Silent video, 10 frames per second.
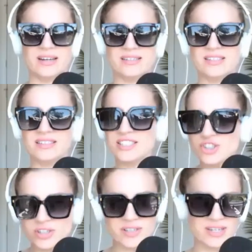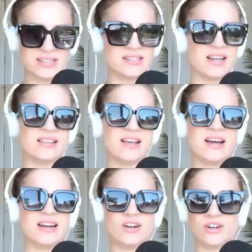and delicious things like
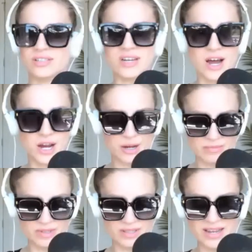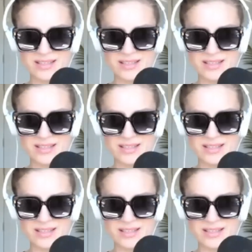that at all times.